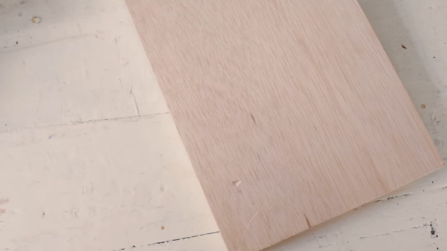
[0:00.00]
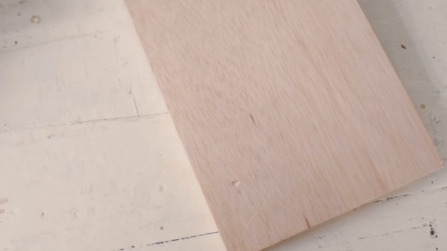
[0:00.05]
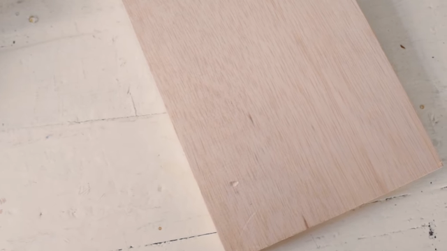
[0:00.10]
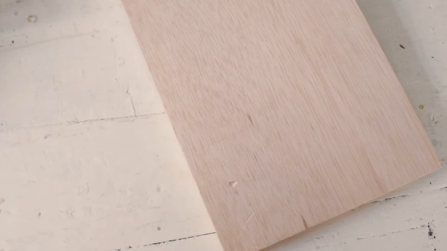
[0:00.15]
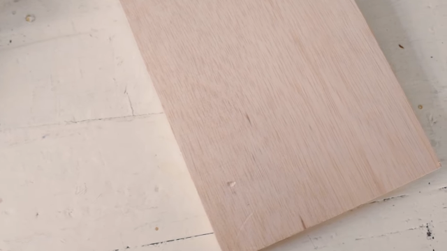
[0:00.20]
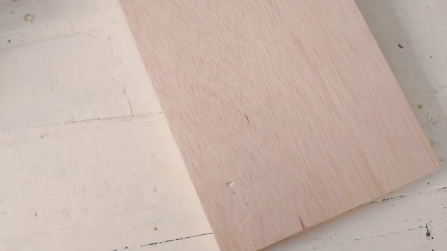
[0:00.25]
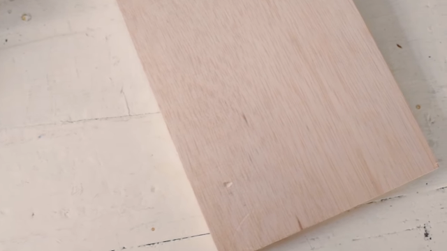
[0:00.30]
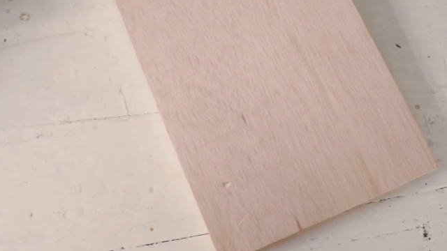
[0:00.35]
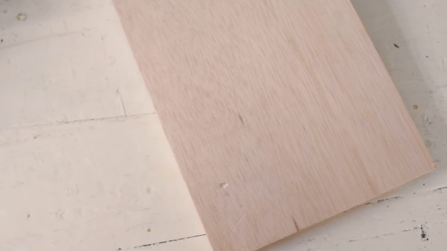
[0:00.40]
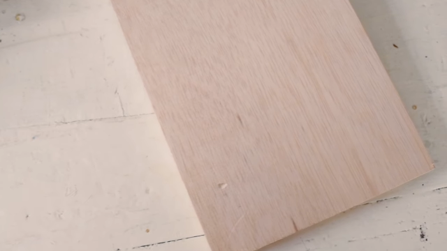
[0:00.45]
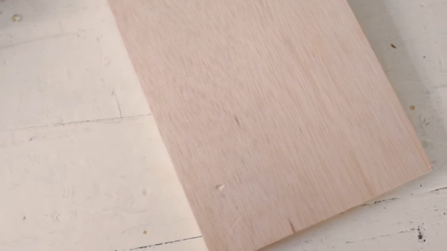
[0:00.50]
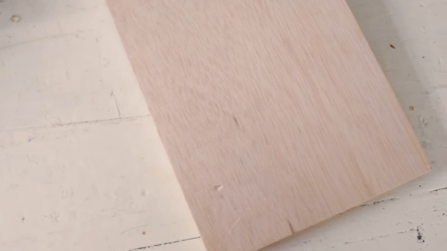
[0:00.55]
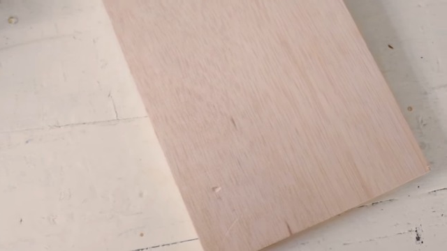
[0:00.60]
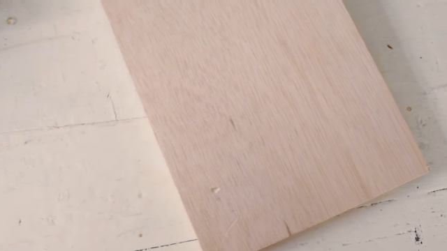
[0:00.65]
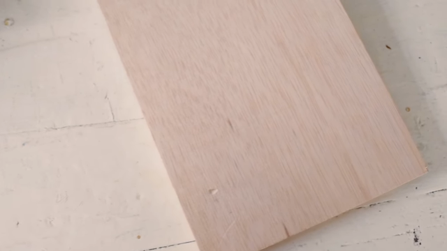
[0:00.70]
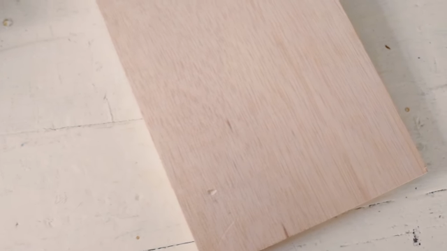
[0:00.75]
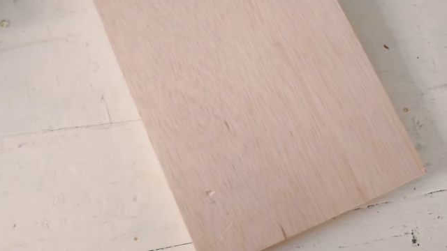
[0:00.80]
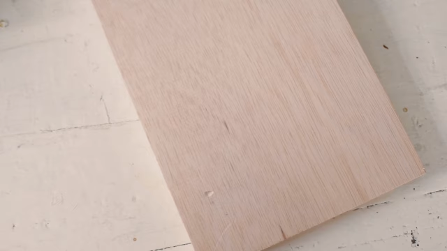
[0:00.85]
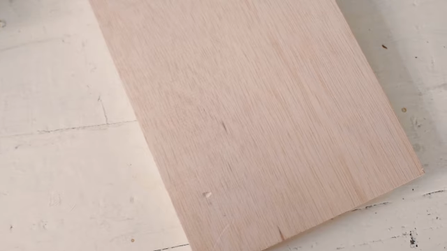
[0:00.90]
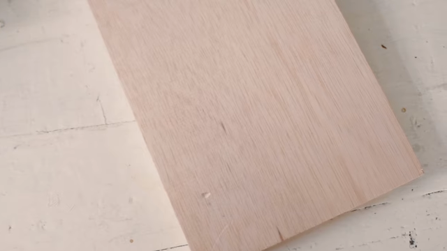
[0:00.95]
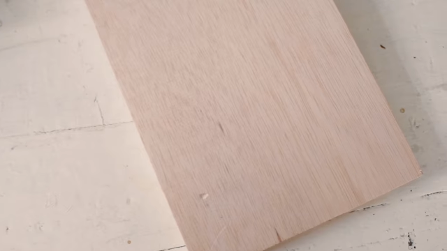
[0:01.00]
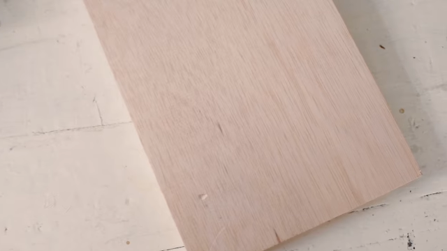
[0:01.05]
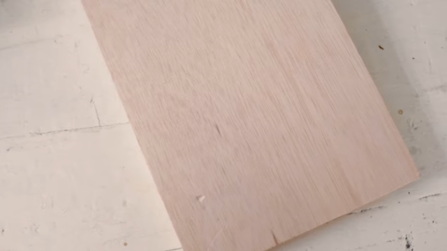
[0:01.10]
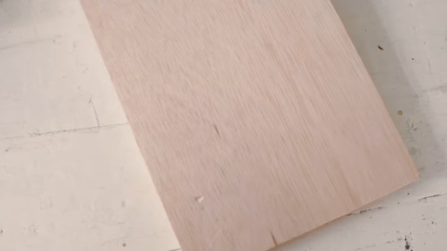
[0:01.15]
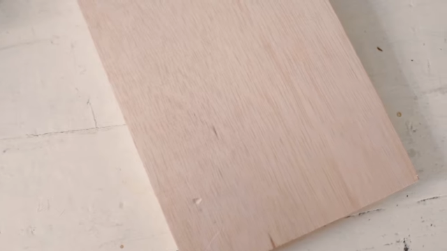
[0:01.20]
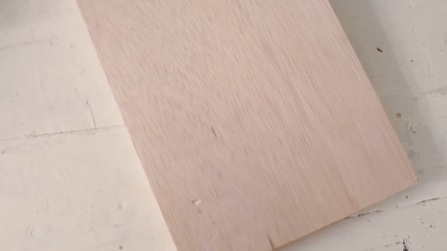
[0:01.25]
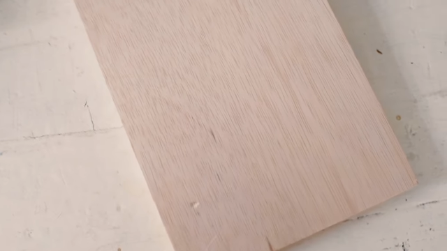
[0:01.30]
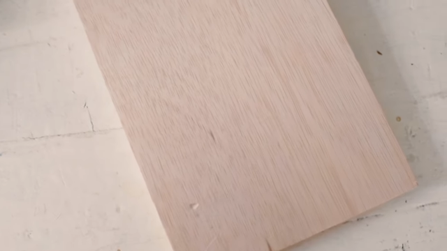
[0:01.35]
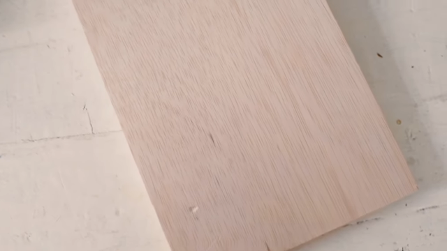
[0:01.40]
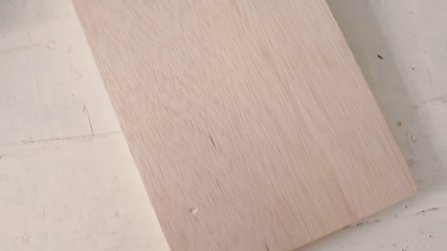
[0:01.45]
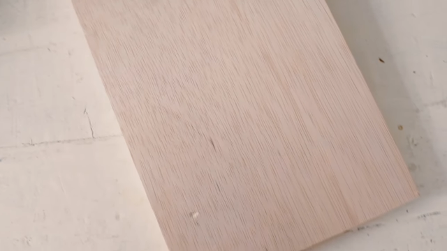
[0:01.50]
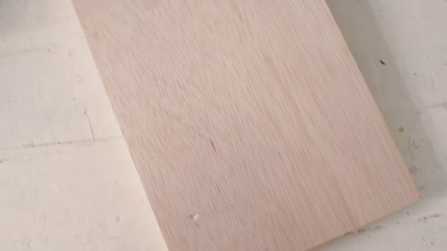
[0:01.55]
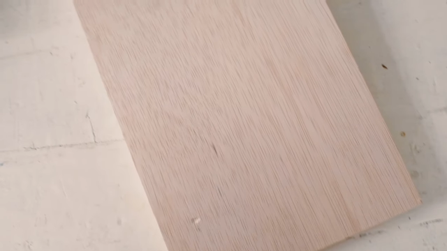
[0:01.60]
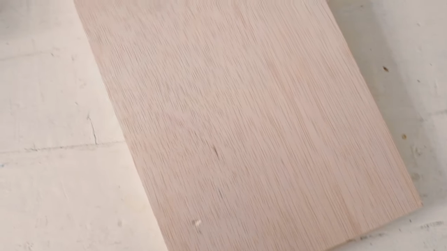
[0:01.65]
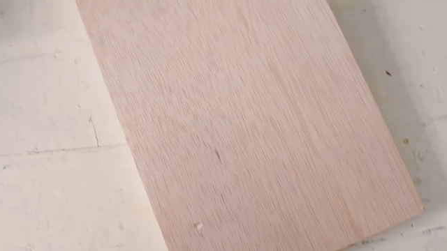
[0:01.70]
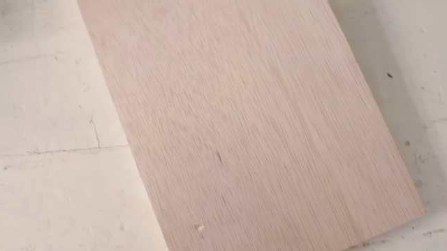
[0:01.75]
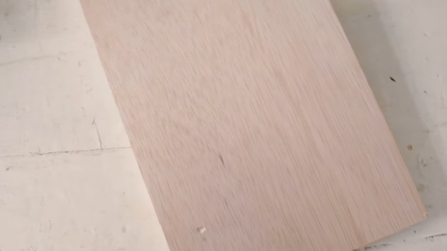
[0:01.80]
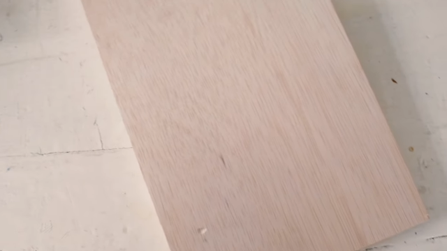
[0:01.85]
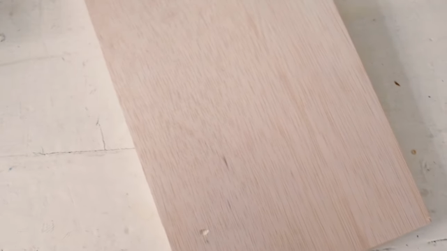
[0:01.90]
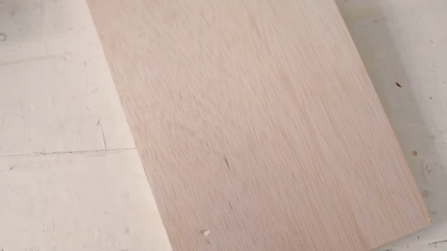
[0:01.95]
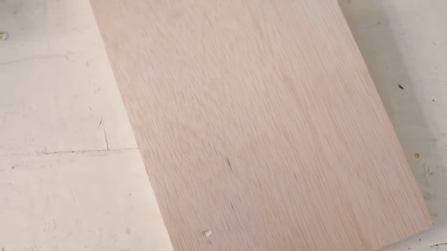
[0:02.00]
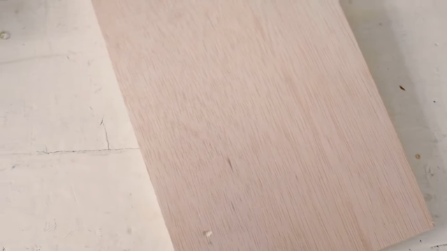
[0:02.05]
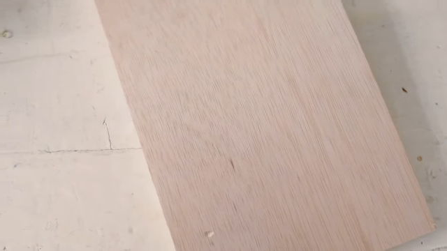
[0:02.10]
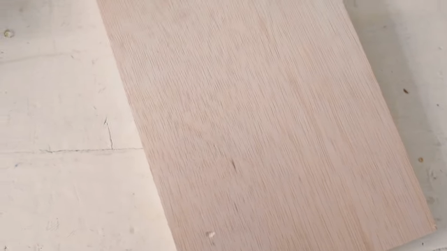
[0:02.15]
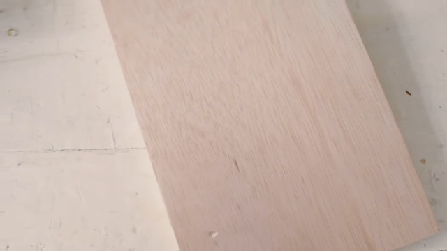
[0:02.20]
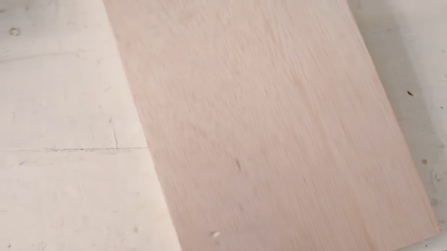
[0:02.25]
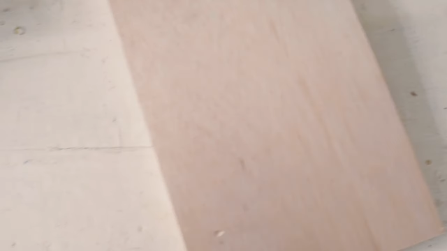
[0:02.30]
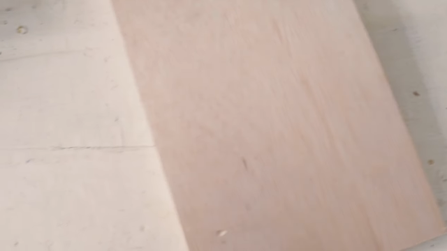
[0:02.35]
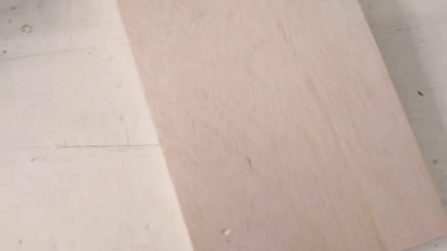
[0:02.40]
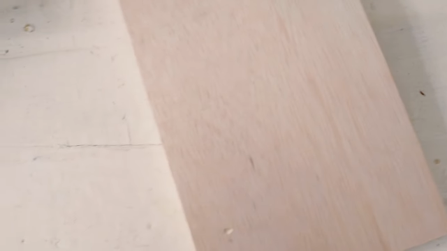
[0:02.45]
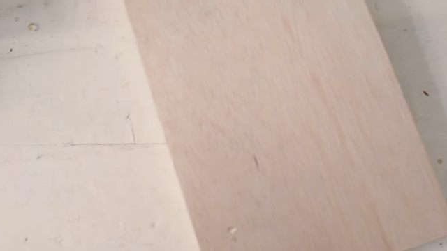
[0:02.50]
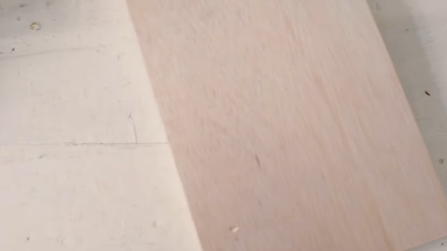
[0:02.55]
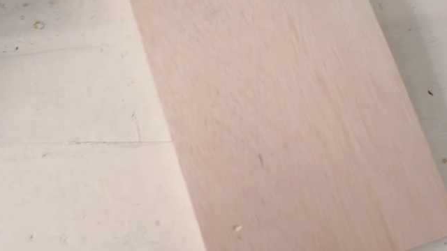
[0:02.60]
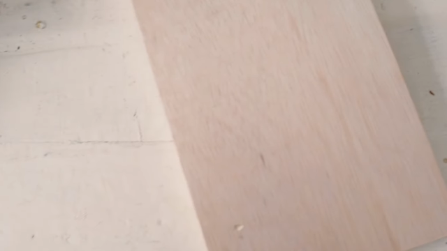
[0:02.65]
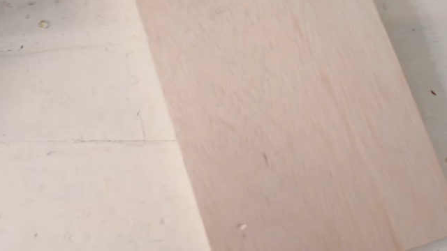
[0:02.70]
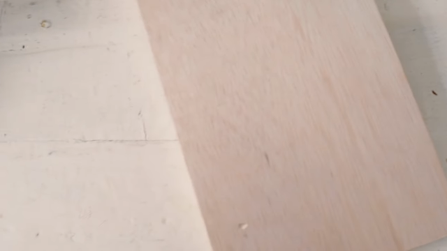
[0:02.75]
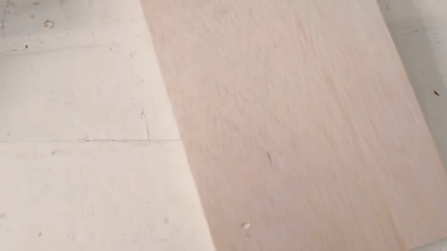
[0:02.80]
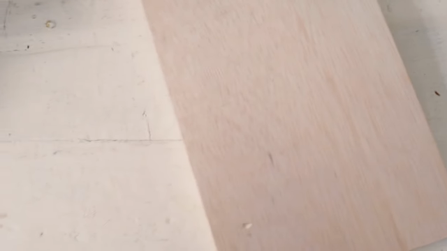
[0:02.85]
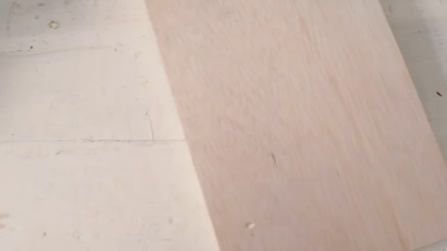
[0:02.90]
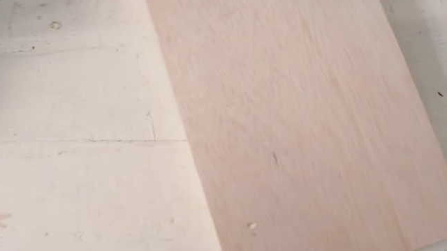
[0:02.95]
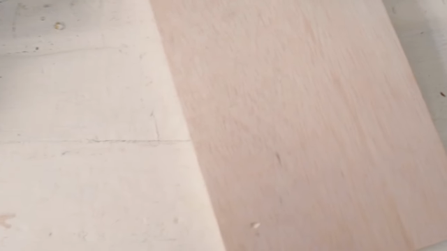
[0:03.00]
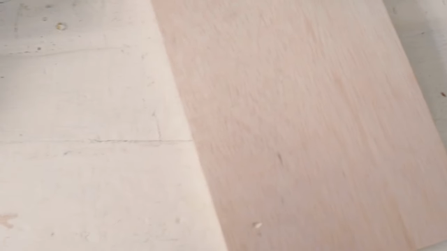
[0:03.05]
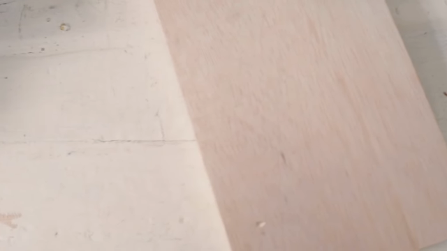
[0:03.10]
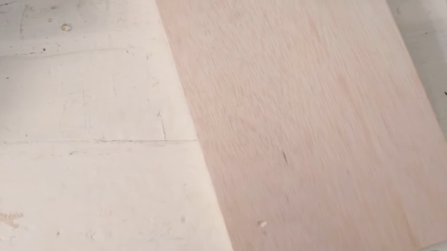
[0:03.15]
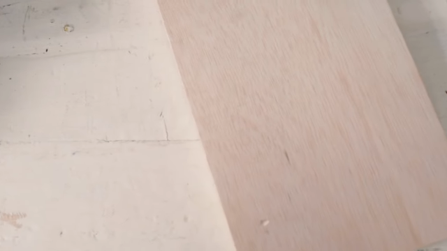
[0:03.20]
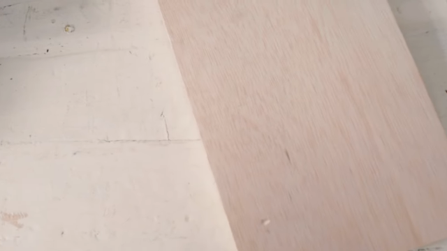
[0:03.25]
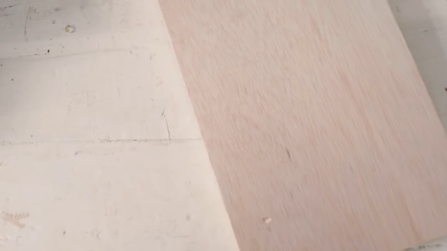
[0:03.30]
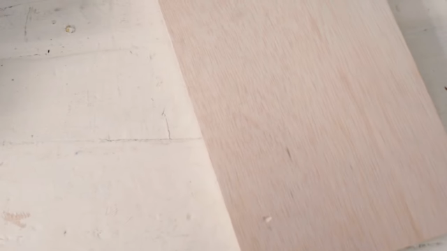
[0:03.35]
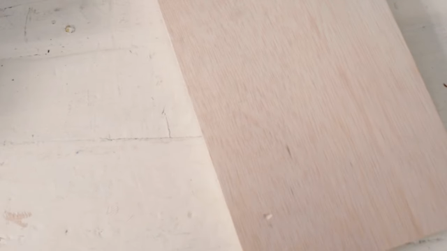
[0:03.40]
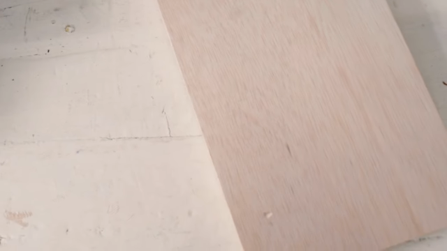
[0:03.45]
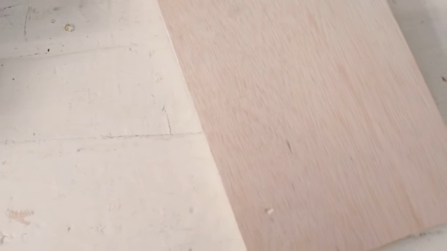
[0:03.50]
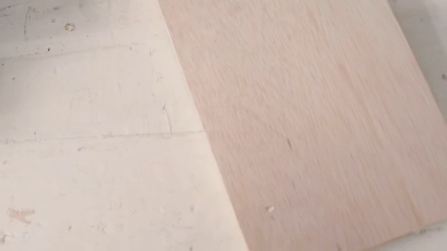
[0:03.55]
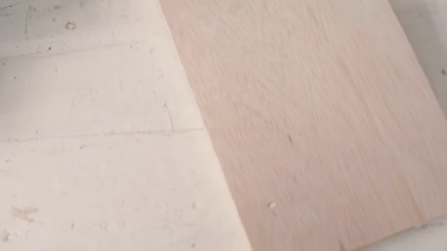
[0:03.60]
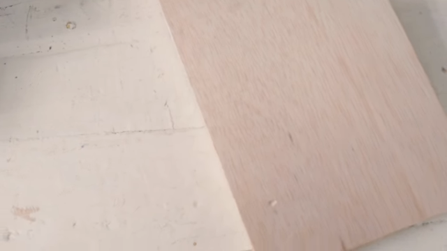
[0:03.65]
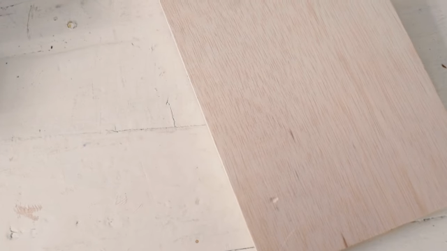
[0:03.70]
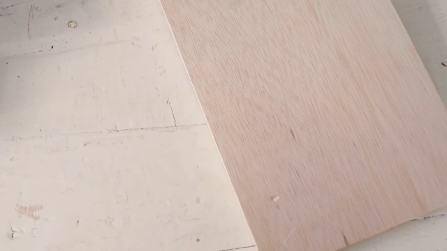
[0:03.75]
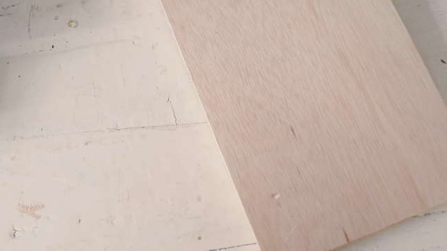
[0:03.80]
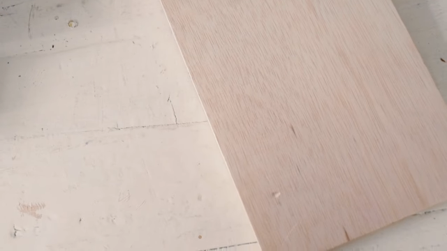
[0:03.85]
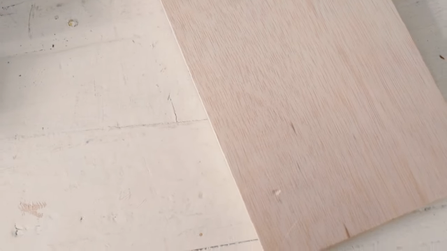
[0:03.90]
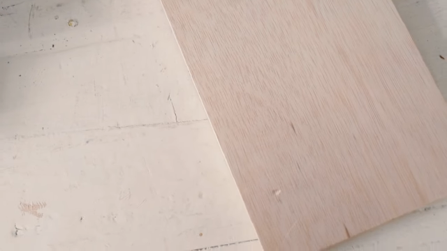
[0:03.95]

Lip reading: (no speaker visible)